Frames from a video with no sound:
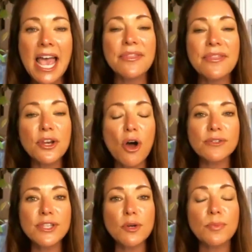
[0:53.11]
And then
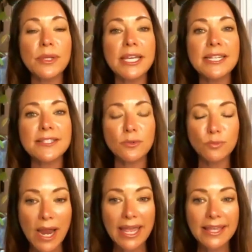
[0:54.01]
also please
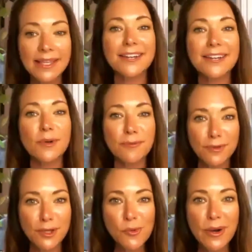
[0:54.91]
rank,
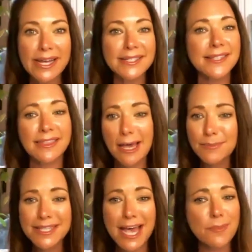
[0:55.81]
review us,
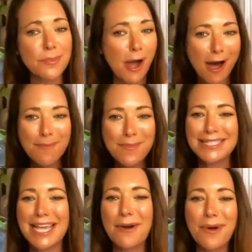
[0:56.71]
thumbs up,
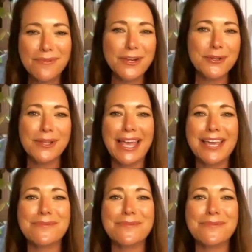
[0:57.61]
comment, however you like it.